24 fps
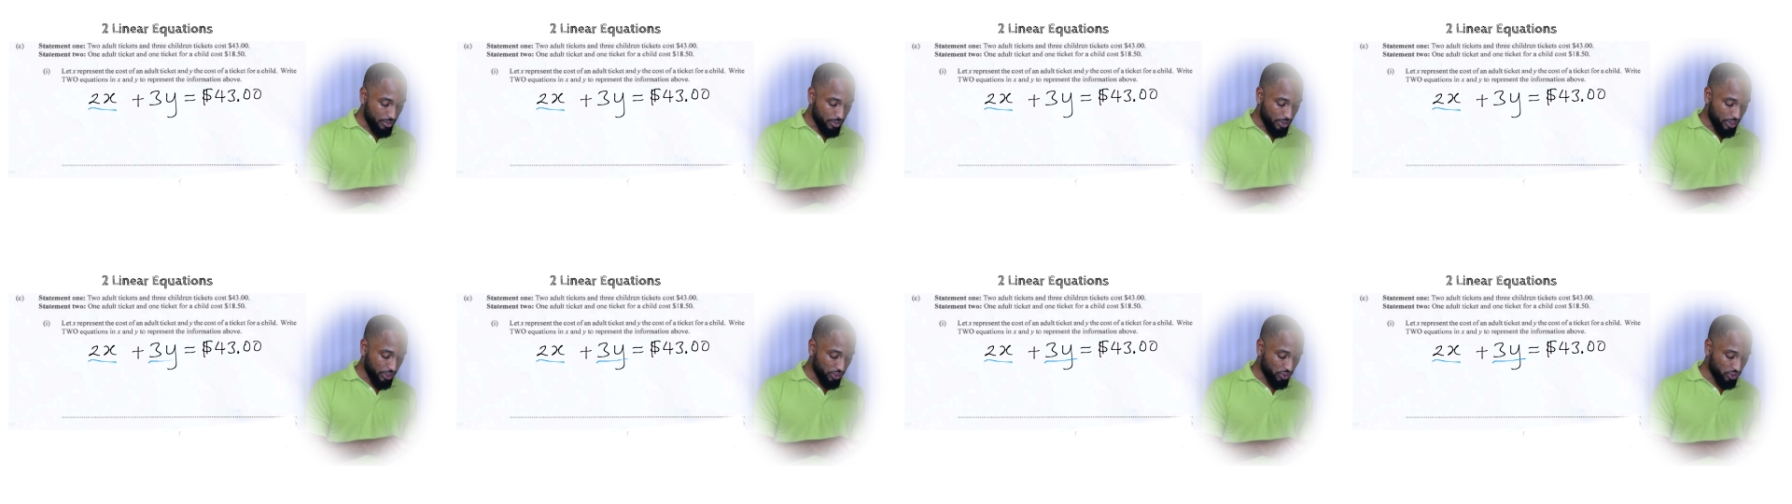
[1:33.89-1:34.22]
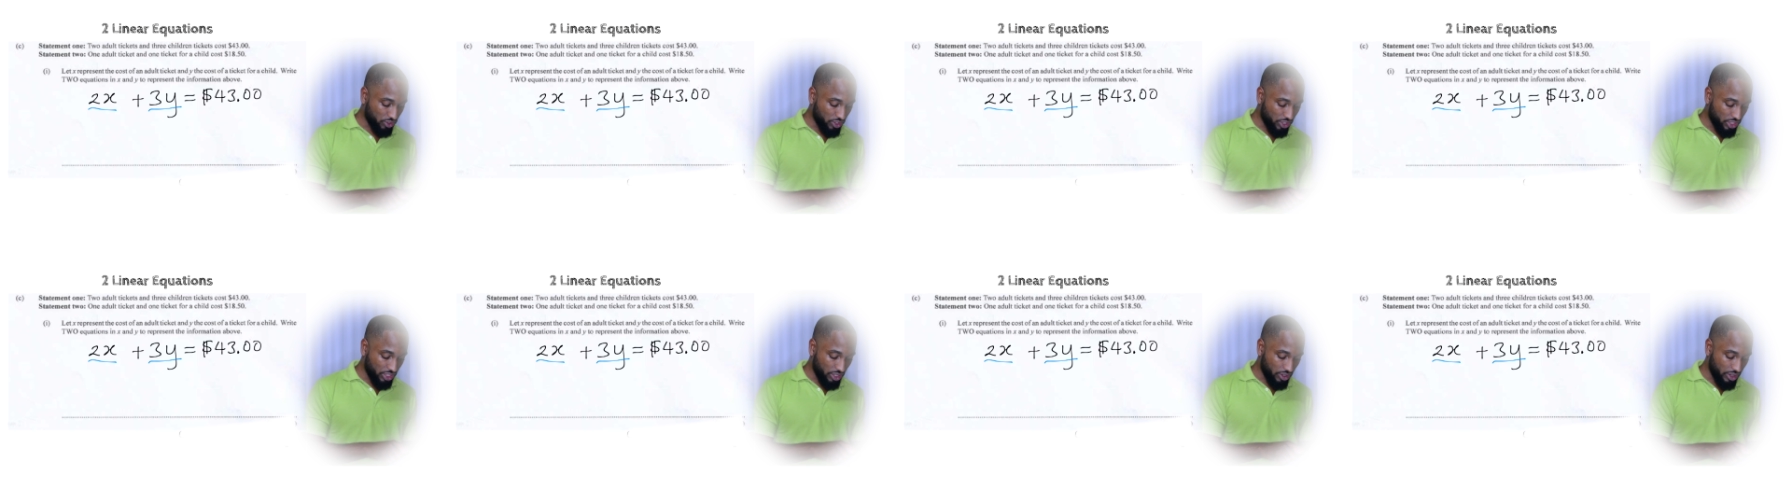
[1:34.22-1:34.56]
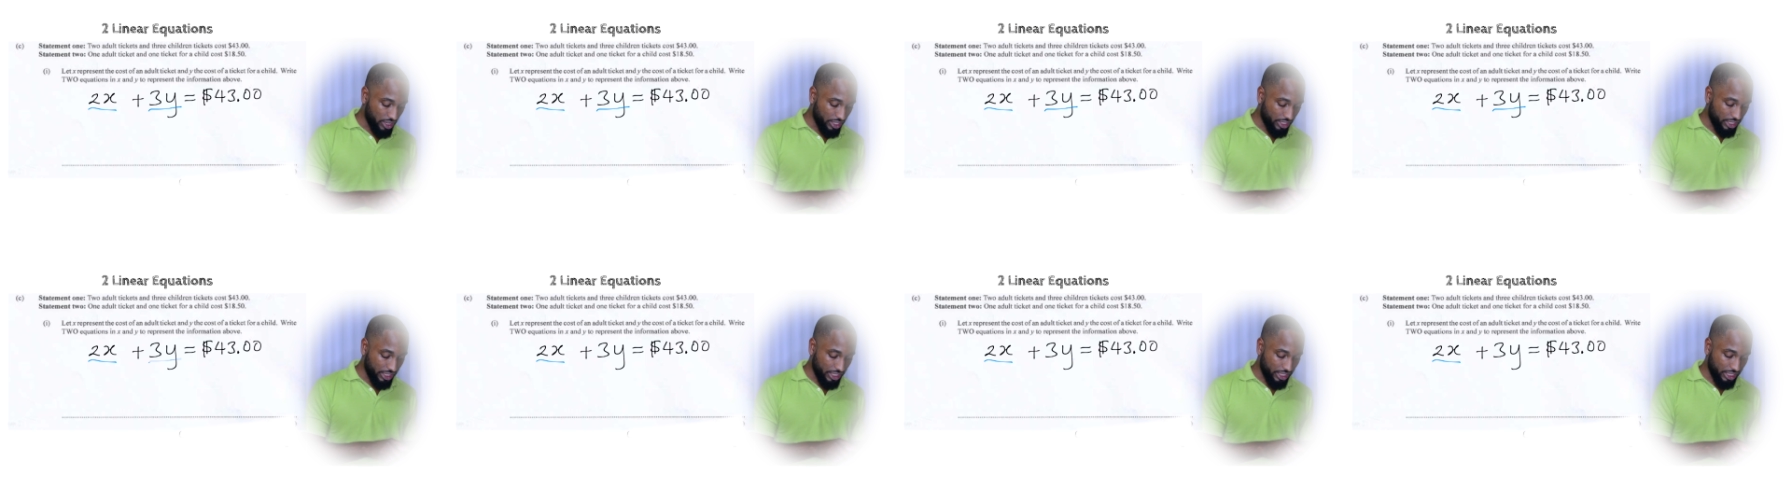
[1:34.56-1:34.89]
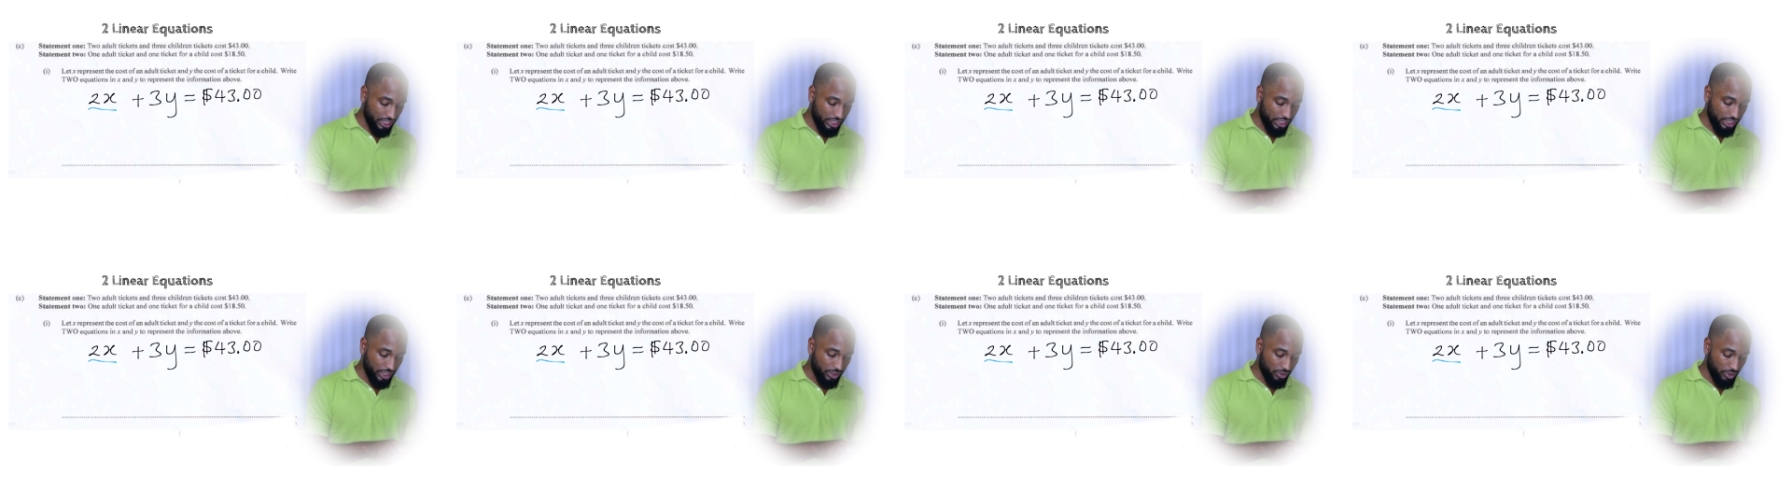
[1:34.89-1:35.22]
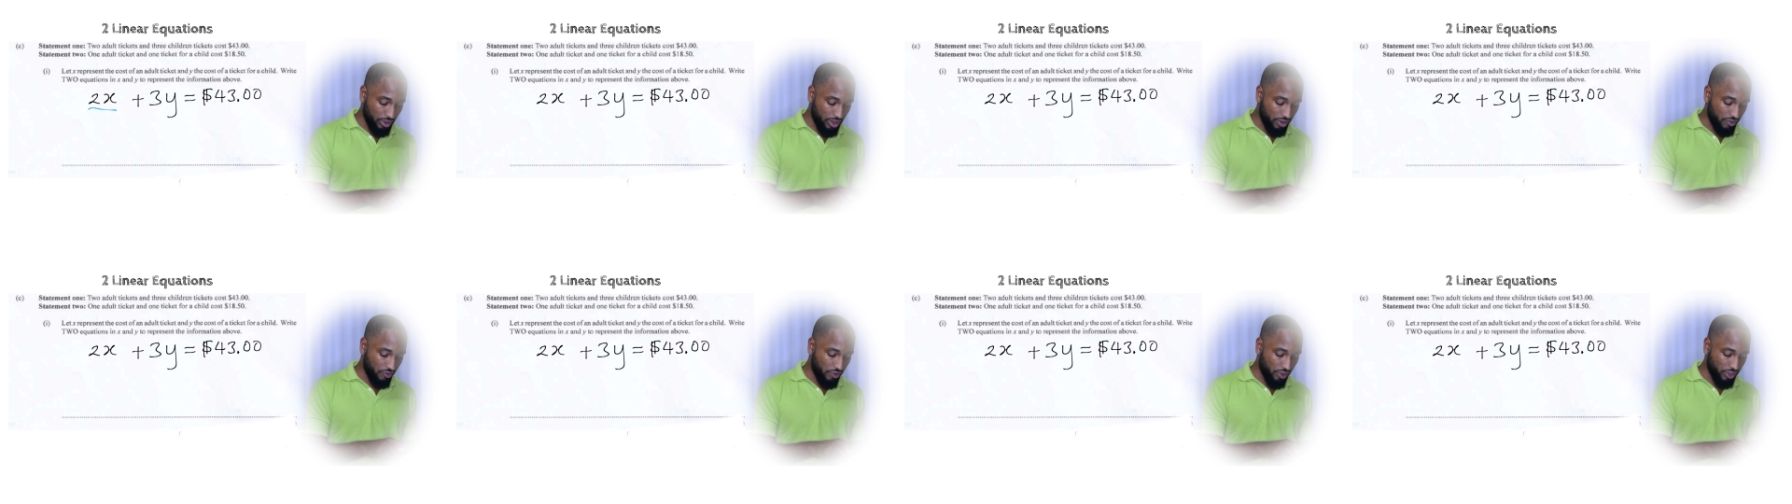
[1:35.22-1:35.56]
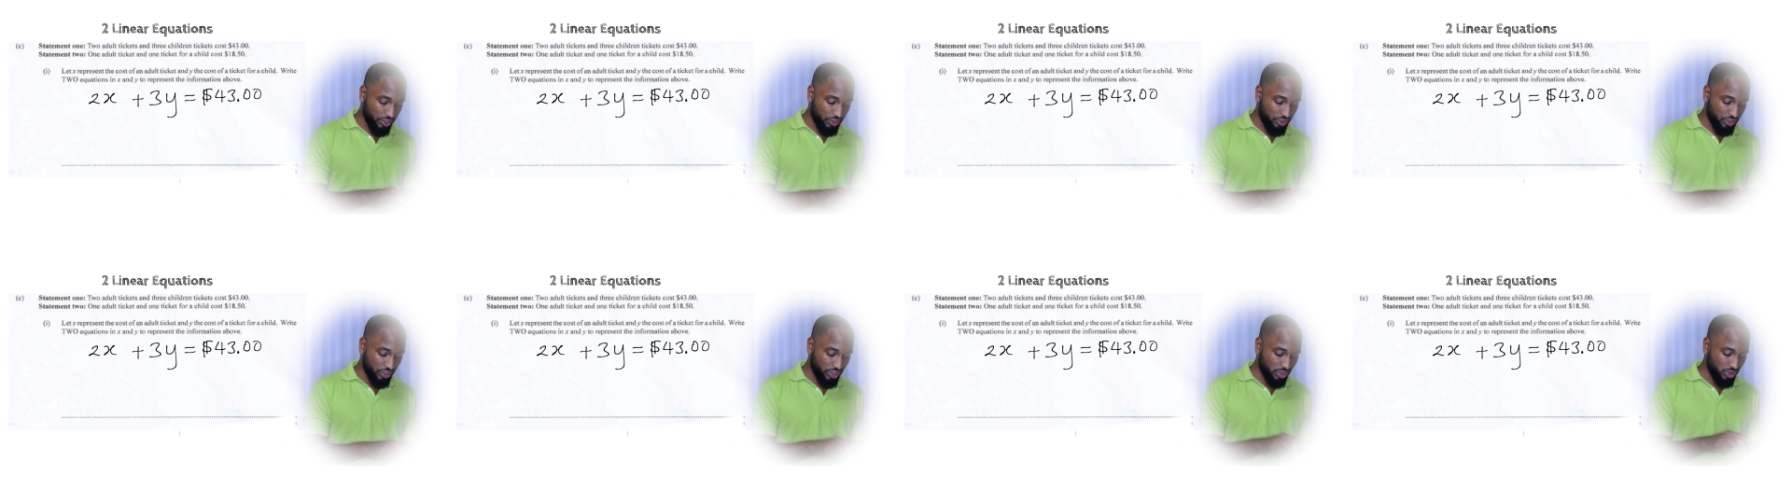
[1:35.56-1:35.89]
plus three children tickets equal
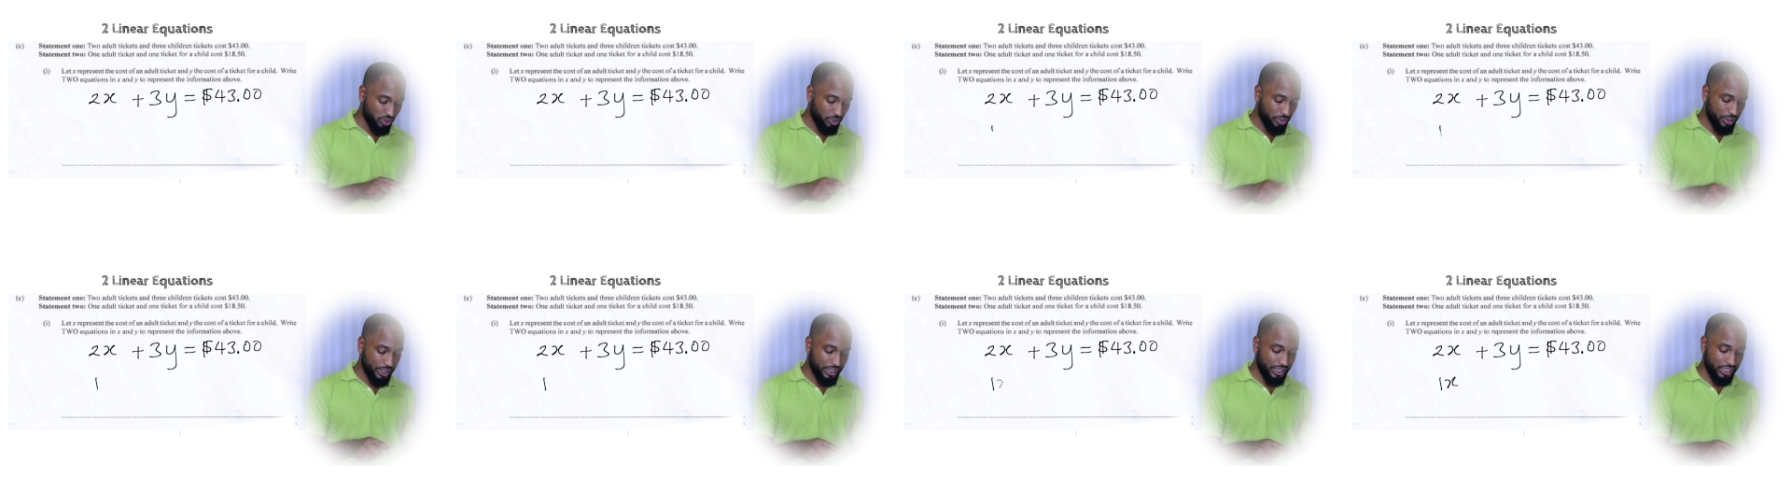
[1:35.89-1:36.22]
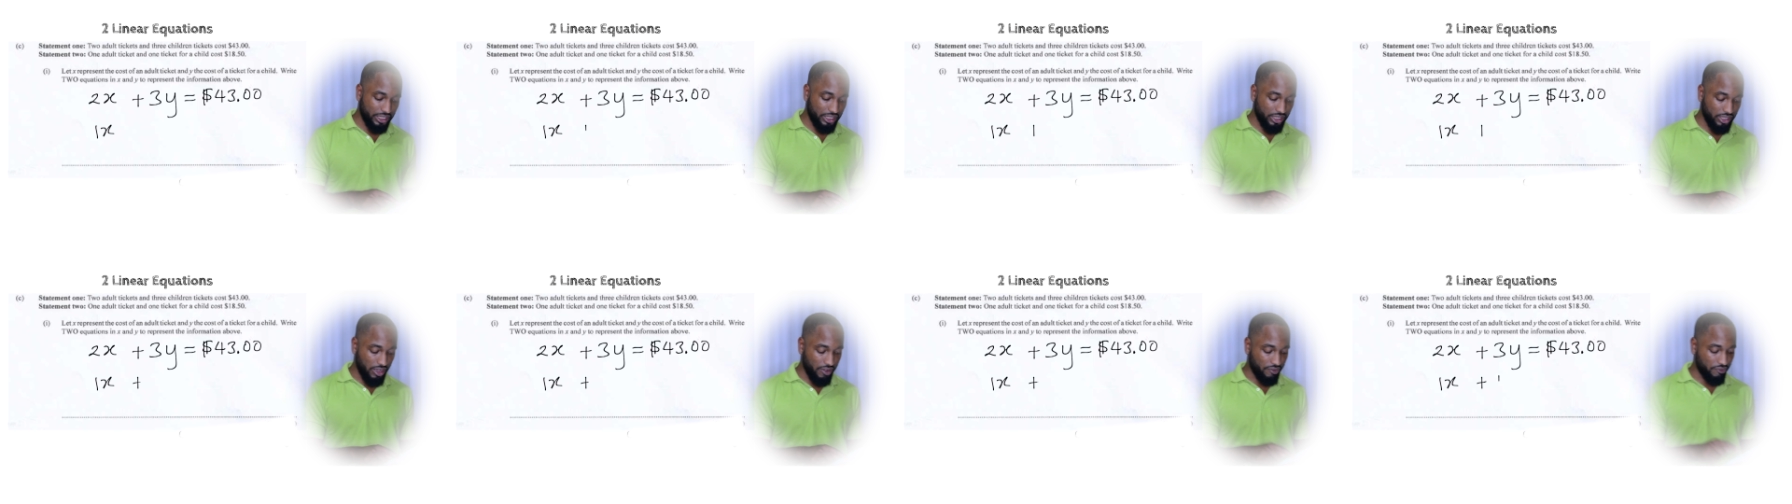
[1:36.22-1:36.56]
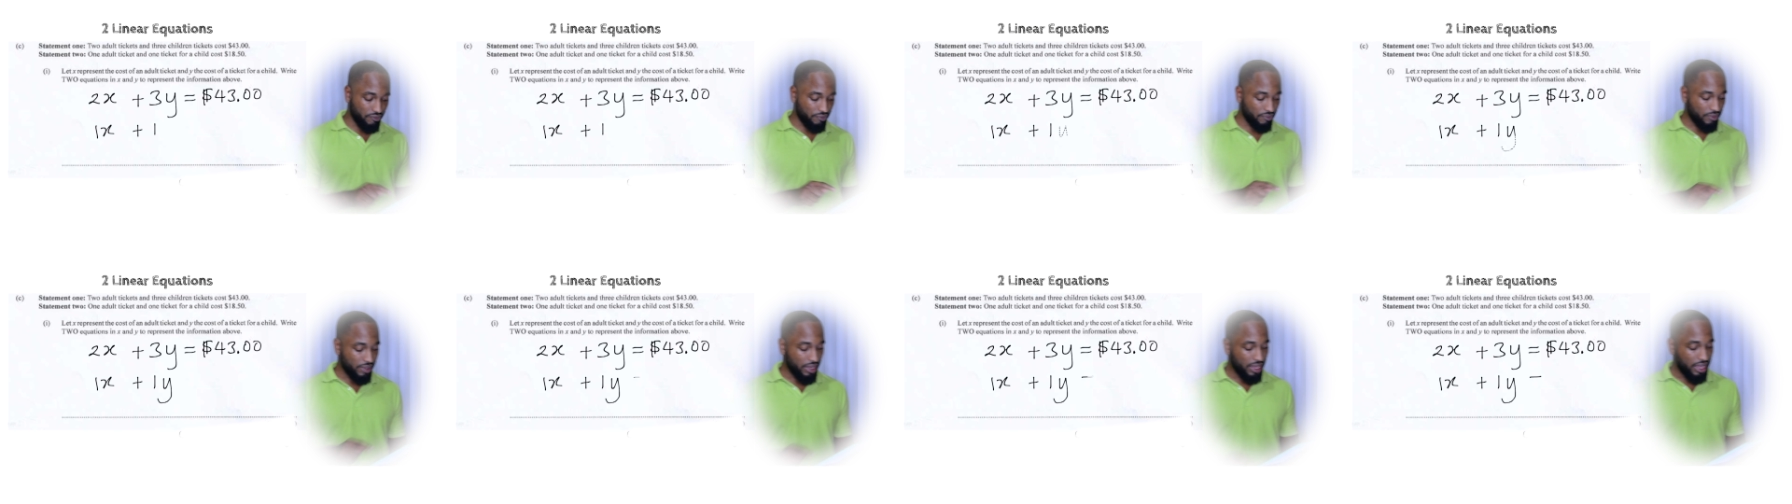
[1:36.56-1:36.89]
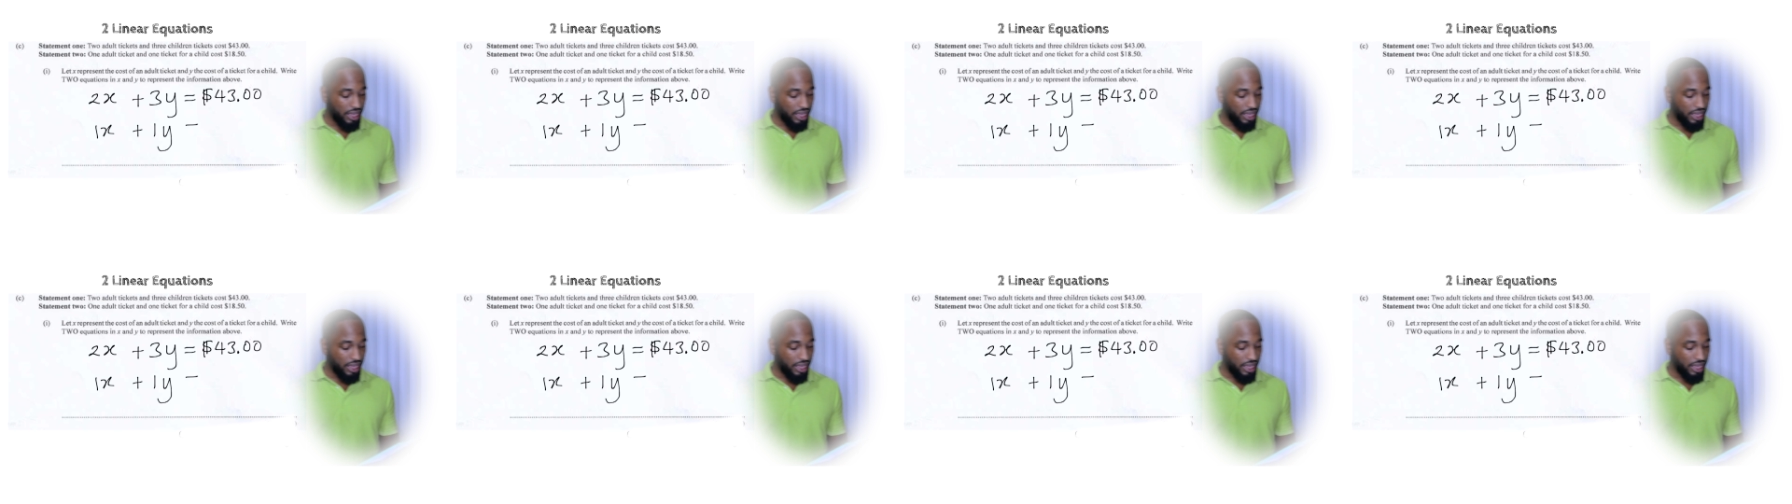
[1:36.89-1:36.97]
43. So basic stuff.